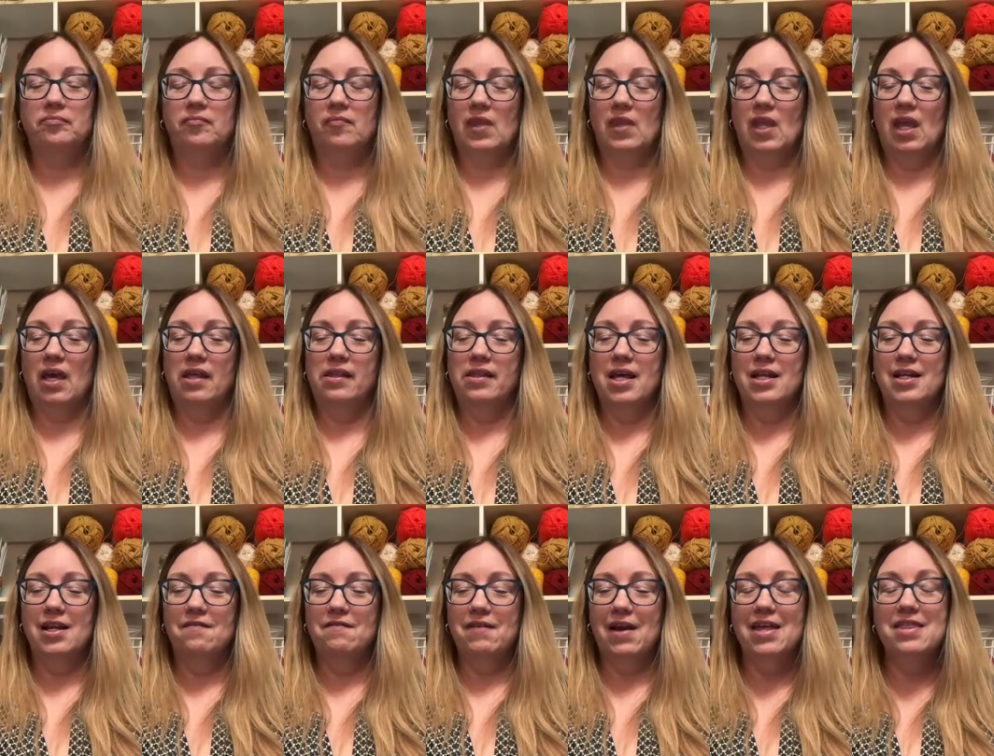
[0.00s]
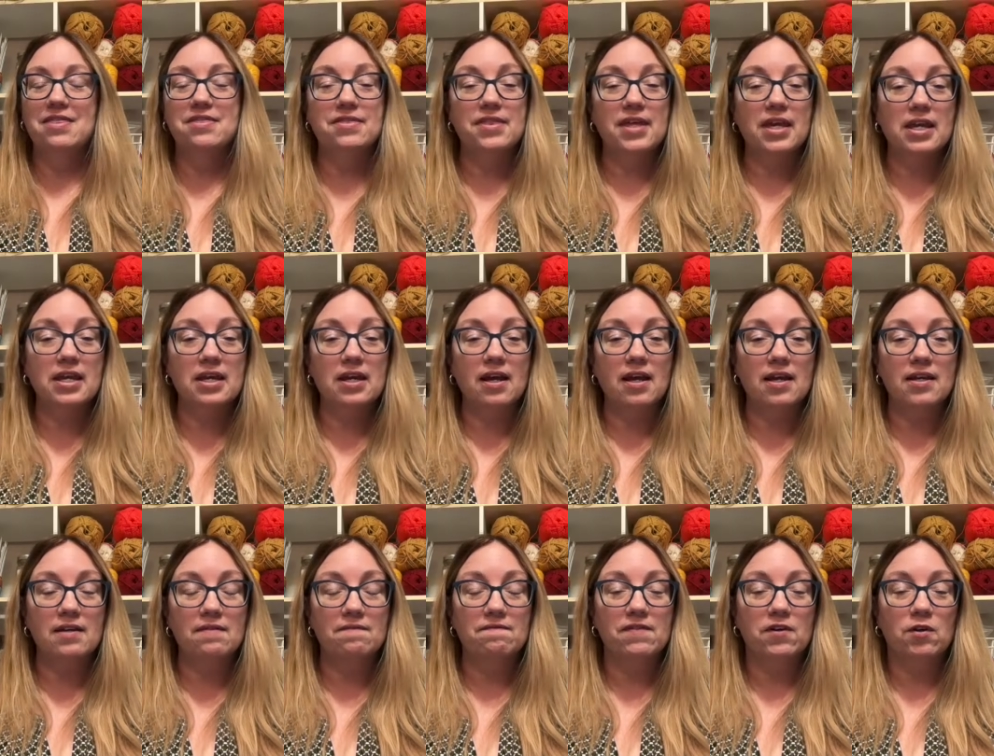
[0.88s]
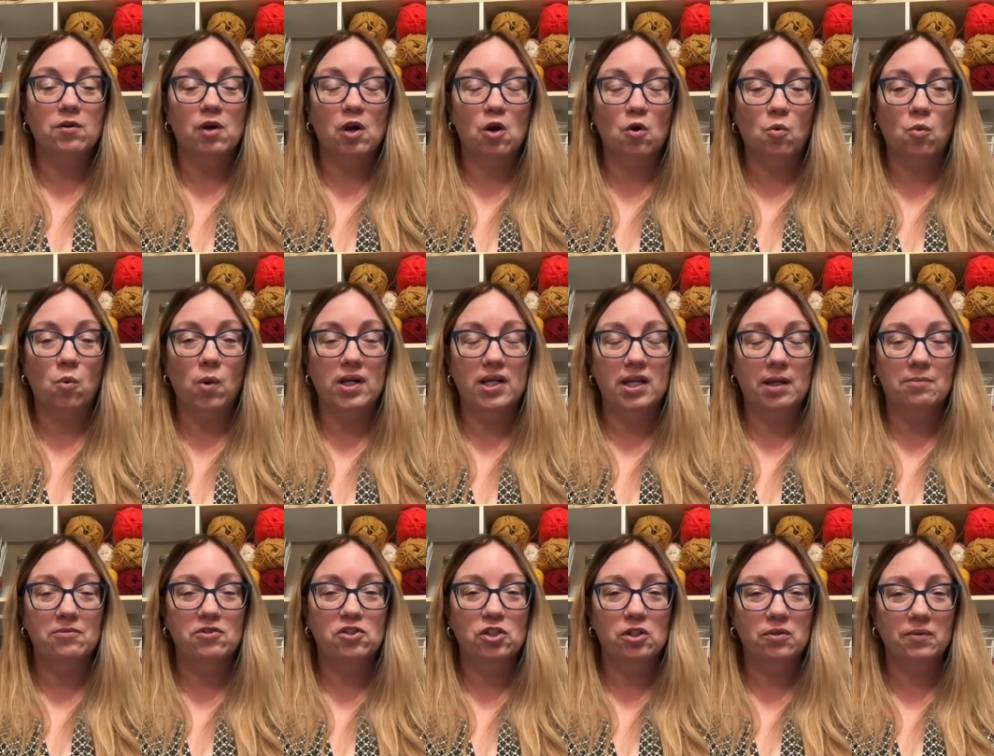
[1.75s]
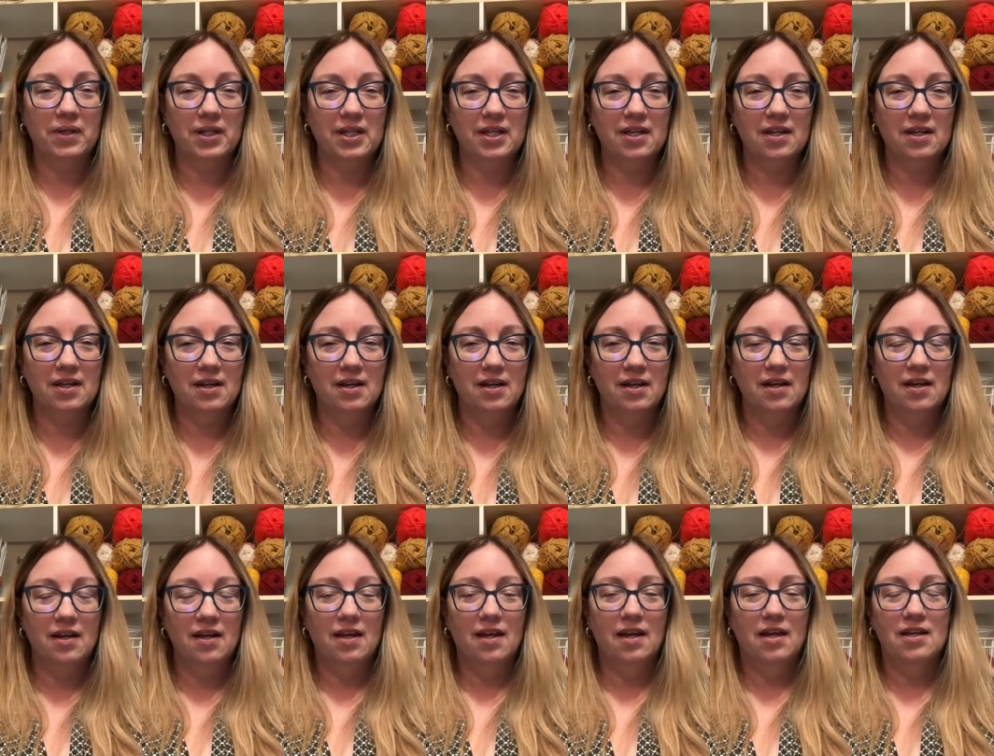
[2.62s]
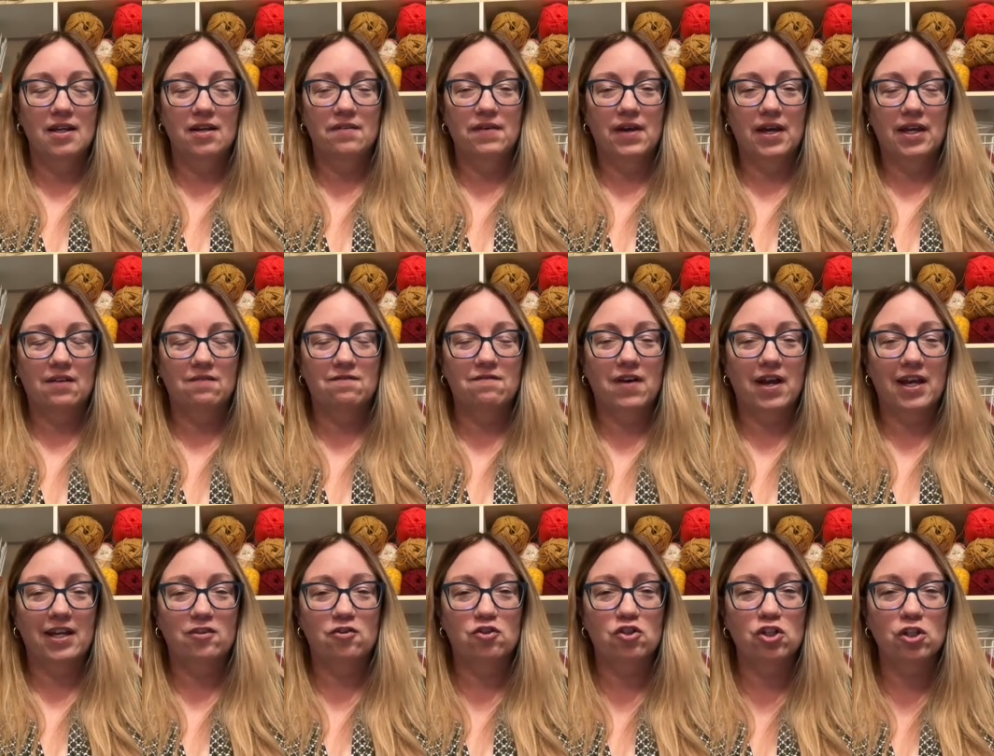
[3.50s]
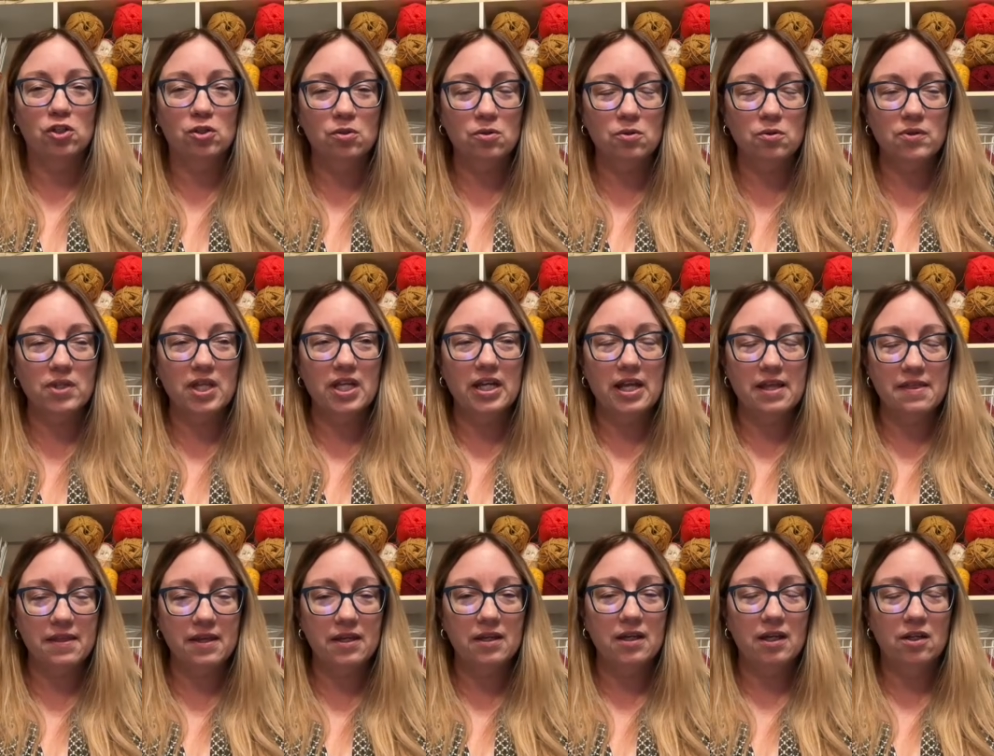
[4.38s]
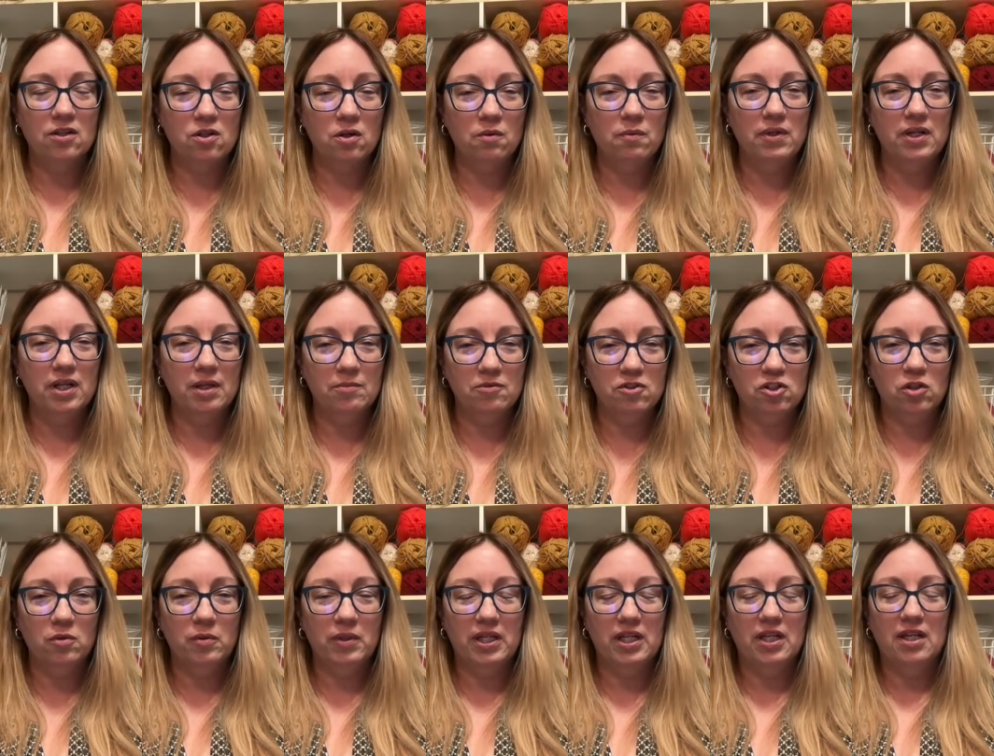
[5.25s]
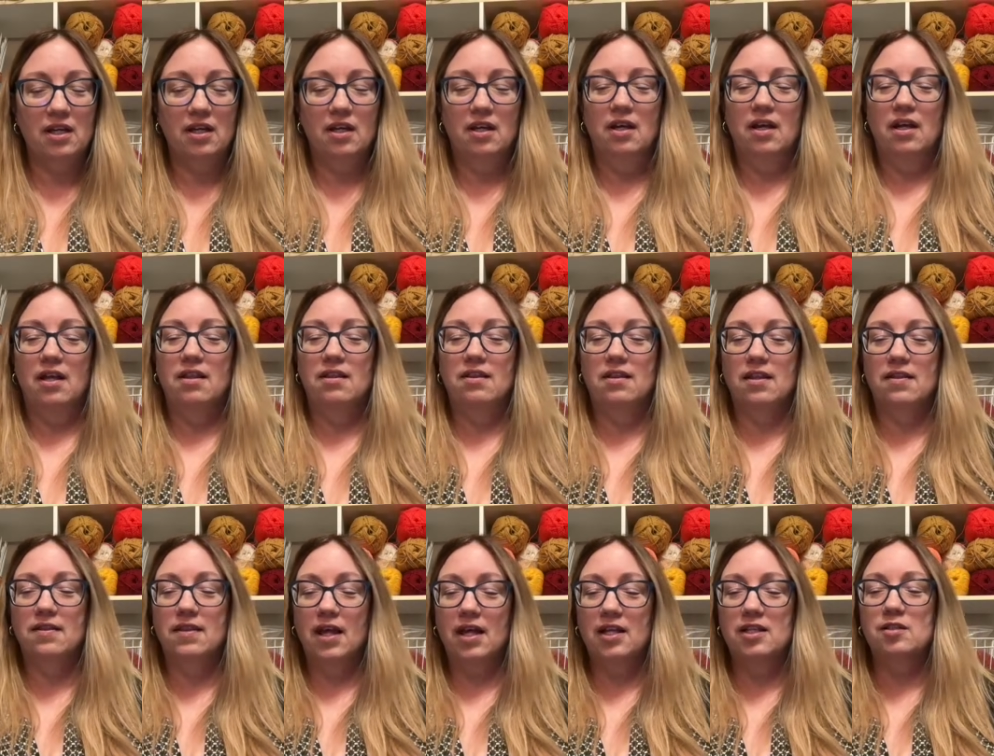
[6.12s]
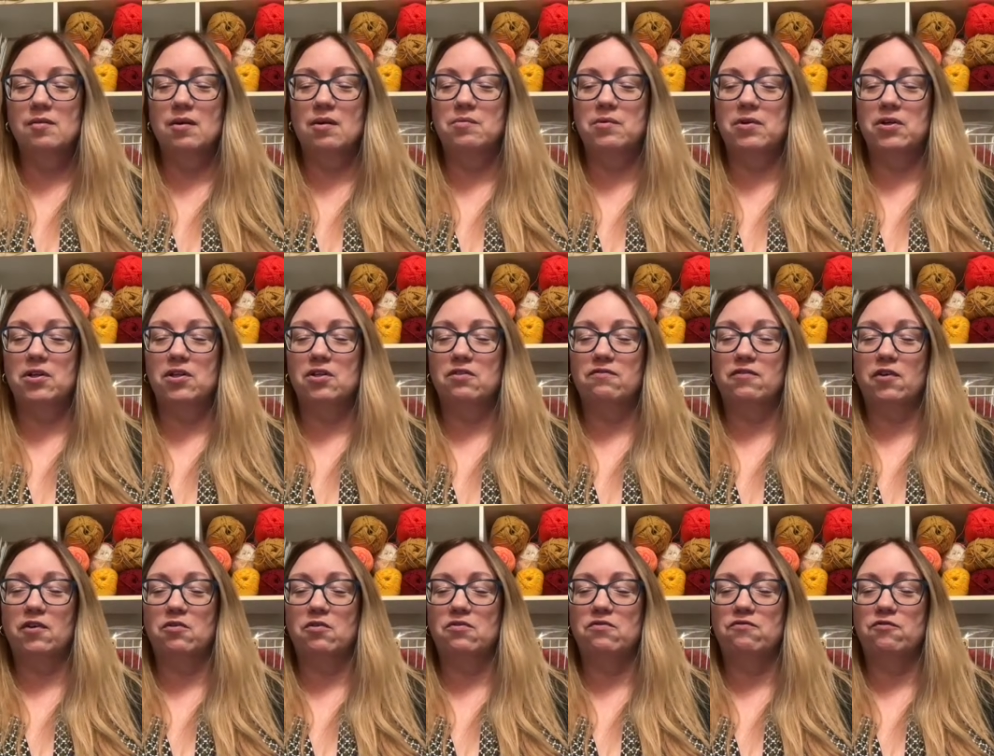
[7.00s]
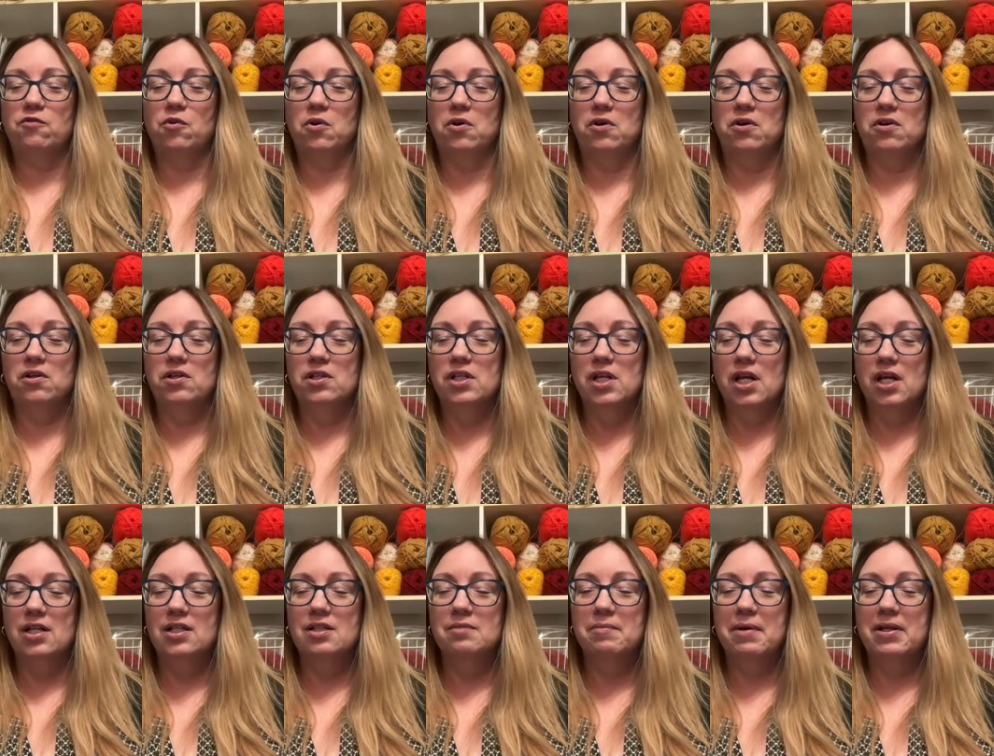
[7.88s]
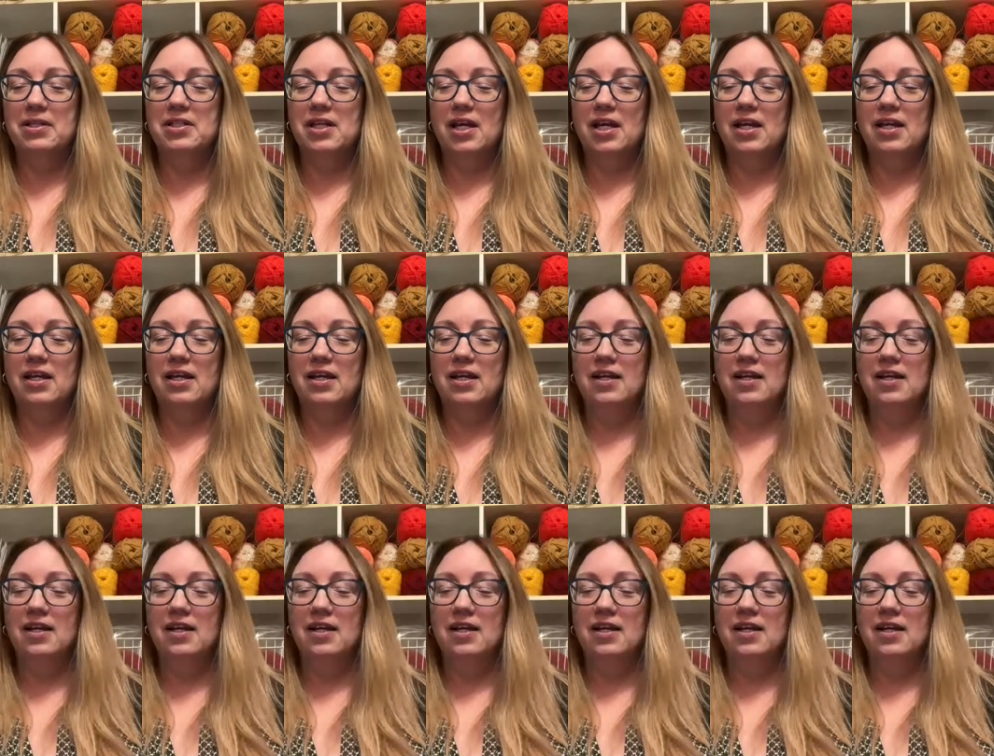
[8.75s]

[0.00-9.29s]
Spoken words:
and then if I think I can figure out what I'm doing, and if I can find 2 that I think I know what I'm doing, then that's what we're gonna vote for next Monday.